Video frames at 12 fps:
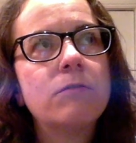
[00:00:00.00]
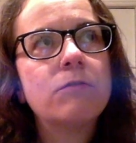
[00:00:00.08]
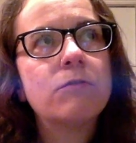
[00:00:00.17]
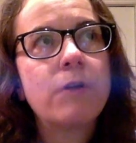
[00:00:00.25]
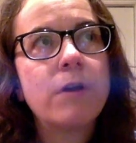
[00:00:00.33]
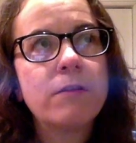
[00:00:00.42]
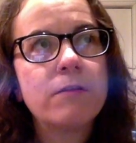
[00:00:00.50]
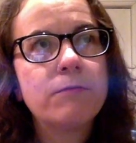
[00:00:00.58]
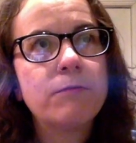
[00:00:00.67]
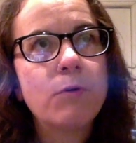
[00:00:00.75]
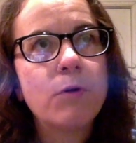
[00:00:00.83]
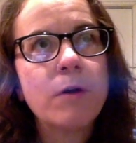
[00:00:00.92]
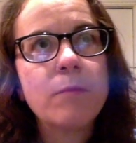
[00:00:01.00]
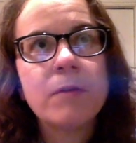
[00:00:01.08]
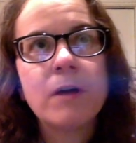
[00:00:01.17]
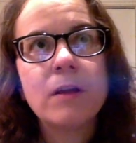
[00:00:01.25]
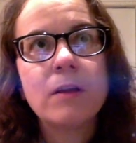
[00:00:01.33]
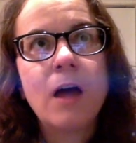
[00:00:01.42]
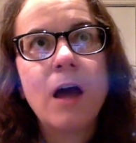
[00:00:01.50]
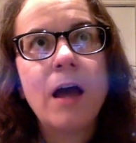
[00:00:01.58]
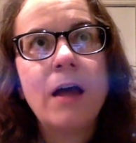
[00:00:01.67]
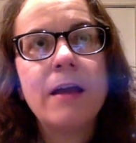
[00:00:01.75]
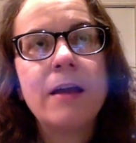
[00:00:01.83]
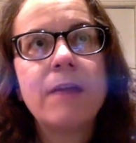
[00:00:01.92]
transformed a
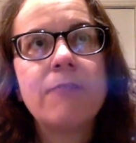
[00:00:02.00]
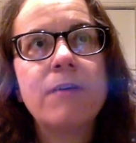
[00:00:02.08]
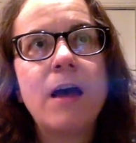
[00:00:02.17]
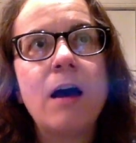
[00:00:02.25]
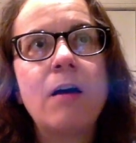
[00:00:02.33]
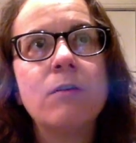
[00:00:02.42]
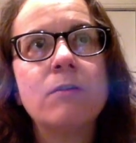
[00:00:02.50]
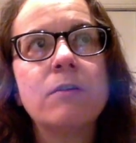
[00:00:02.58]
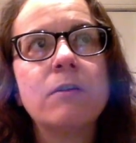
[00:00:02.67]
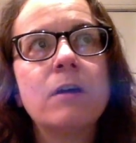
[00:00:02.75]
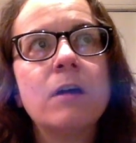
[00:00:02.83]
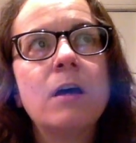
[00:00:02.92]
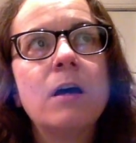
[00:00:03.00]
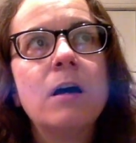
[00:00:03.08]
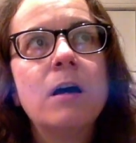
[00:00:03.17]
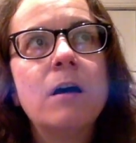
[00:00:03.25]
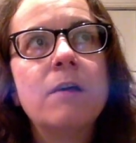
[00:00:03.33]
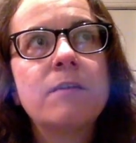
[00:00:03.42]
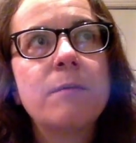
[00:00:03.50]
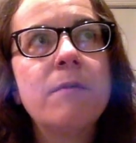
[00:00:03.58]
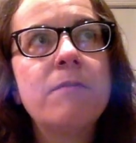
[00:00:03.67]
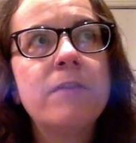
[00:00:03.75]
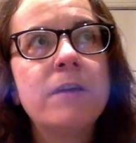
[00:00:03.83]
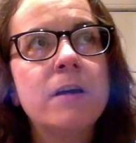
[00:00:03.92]
lot, and I found some
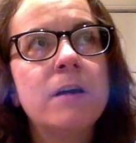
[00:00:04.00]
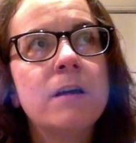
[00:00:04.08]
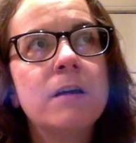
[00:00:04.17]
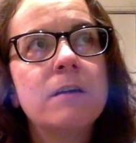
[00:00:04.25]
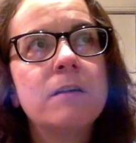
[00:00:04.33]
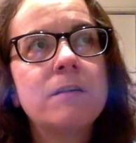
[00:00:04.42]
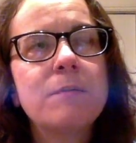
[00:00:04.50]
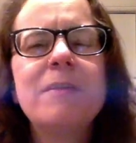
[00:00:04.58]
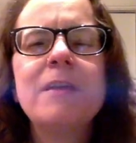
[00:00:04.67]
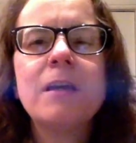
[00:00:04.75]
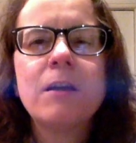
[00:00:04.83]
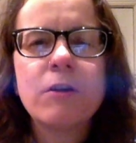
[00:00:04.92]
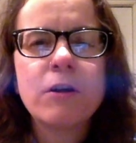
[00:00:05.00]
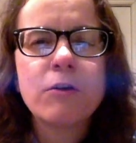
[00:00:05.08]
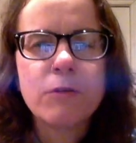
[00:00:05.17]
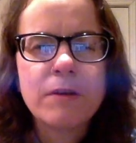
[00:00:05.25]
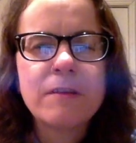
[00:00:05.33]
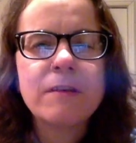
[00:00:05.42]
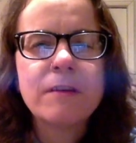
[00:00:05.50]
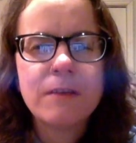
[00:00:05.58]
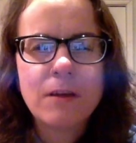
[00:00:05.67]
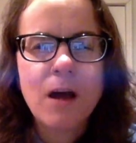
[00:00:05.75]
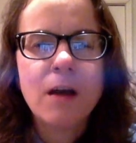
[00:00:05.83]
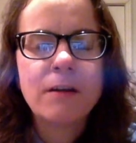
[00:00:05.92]
of the incongruencies,
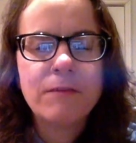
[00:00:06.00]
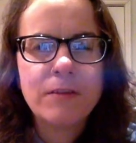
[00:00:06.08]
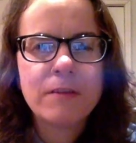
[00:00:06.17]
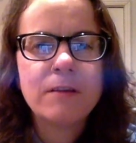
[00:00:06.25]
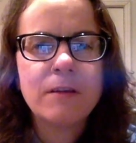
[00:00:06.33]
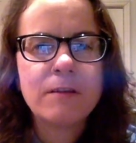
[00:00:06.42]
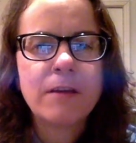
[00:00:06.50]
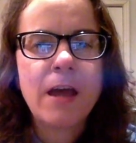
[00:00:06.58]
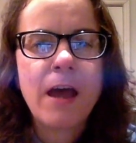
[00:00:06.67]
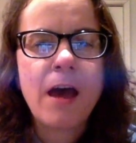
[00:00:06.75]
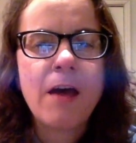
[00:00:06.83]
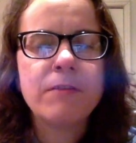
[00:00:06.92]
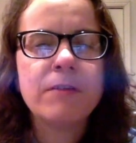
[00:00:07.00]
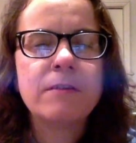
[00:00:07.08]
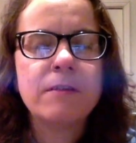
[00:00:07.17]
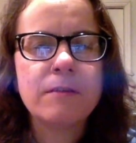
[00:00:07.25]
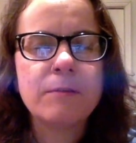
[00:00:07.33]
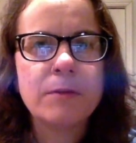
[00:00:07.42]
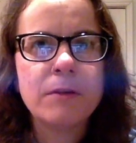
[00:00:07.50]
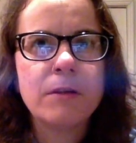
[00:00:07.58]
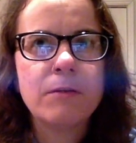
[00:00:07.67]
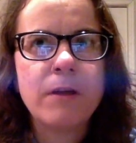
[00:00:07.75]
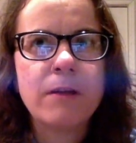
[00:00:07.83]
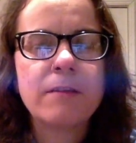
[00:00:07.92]
the cognitive dissonance I have as a
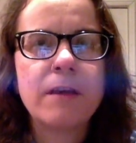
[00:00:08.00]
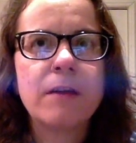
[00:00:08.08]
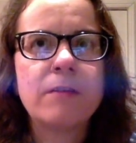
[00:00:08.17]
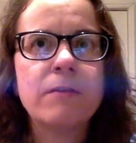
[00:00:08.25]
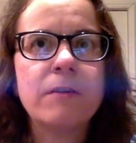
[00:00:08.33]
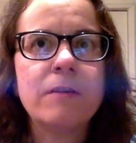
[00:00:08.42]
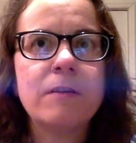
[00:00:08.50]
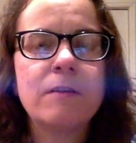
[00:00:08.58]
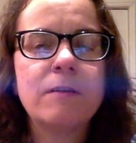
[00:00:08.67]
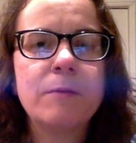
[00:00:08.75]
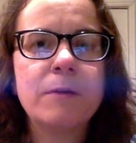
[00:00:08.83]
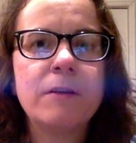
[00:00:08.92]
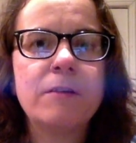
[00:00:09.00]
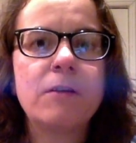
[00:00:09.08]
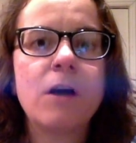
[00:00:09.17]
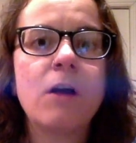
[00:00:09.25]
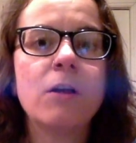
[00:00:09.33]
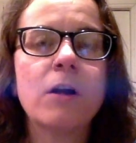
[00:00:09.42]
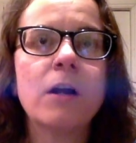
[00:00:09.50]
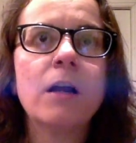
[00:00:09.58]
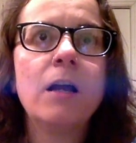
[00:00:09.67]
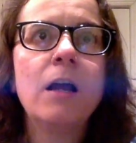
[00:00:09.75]
disability rights activist and disability scholar,